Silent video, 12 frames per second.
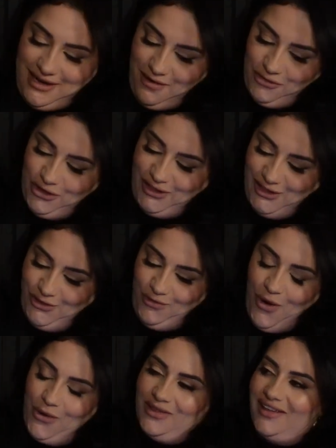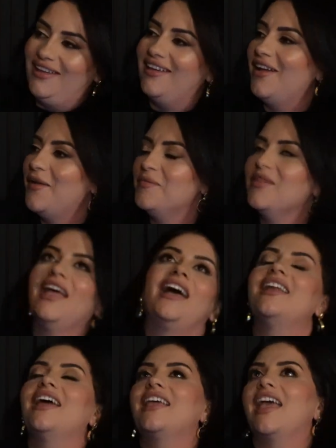and I'm just scrolling
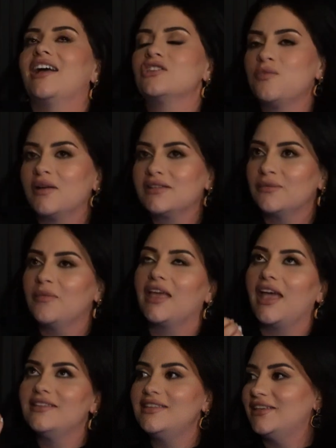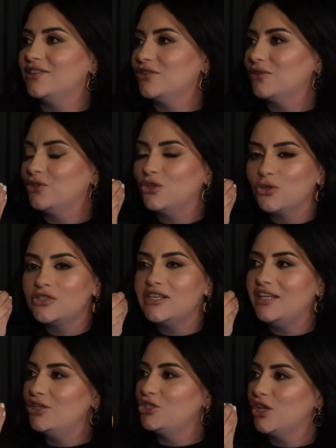and I catch myself like, Edith, you're
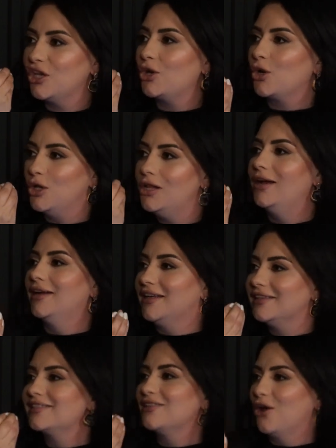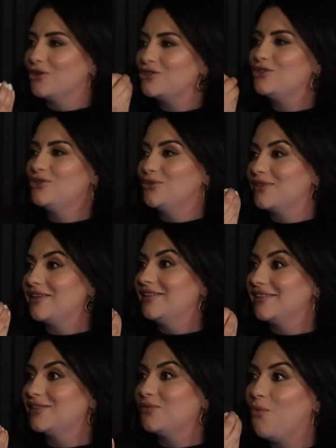teaching your clients not to do
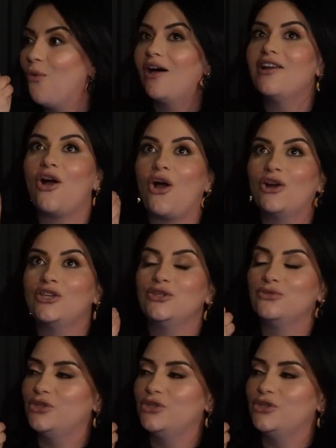this. What are you